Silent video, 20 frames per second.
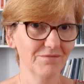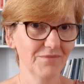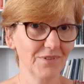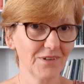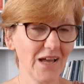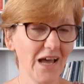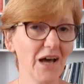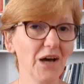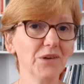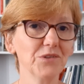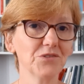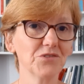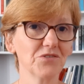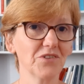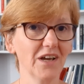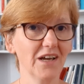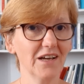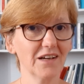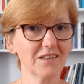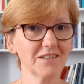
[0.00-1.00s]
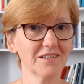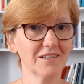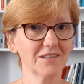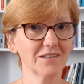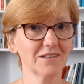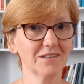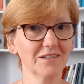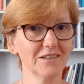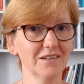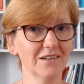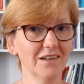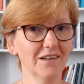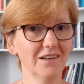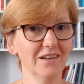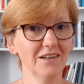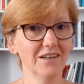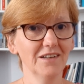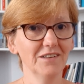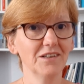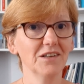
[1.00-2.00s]
counteract
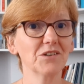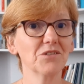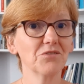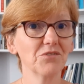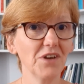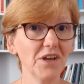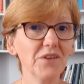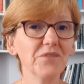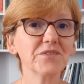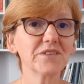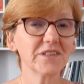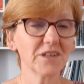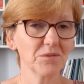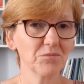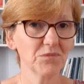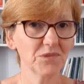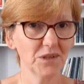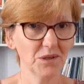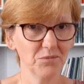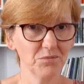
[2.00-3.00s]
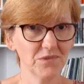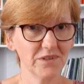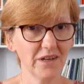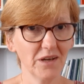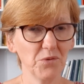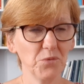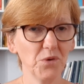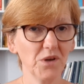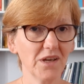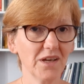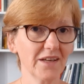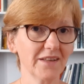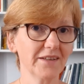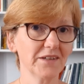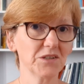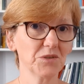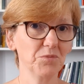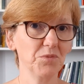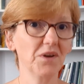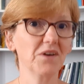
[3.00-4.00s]
the grief symptoms that we can
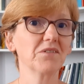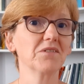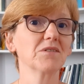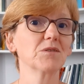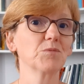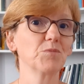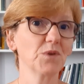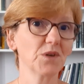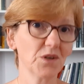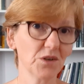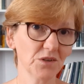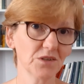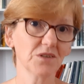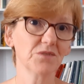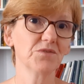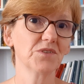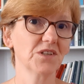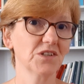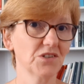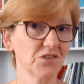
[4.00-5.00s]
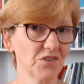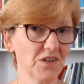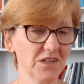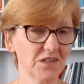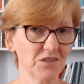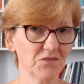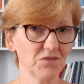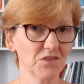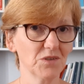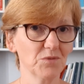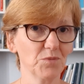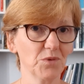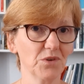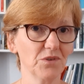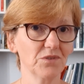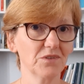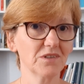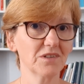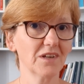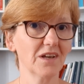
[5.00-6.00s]
experience because of this stress
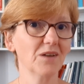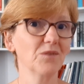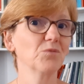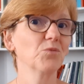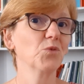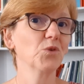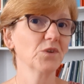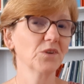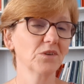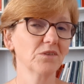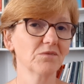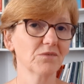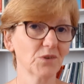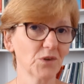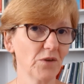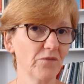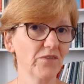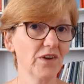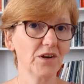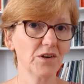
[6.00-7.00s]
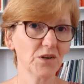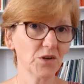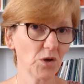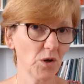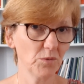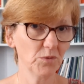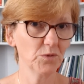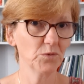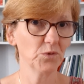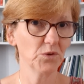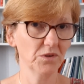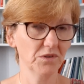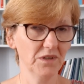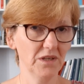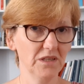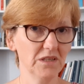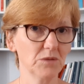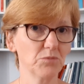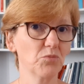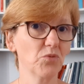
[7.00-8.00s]
response, and one very common one
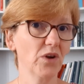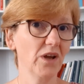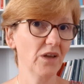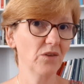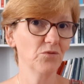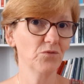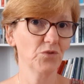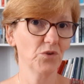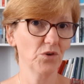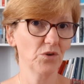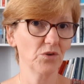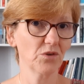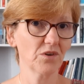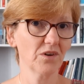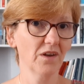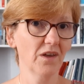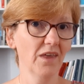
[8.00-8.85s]
is brain fog,